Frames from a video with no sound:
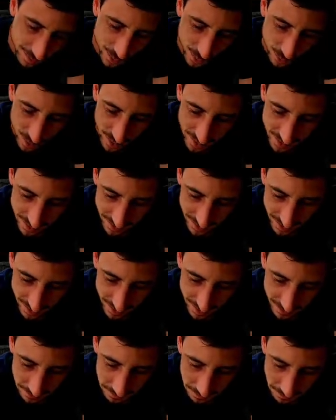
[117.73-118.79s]
number 1.
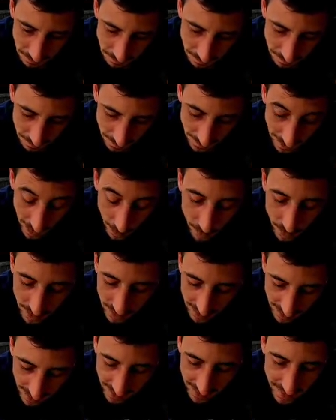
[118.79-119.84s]
I
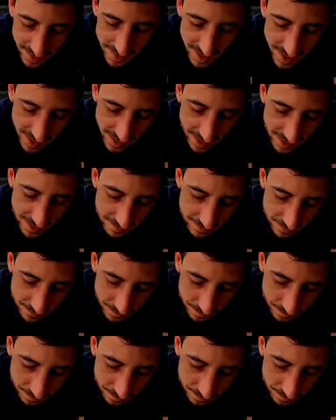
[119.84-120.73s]
really like this ticket.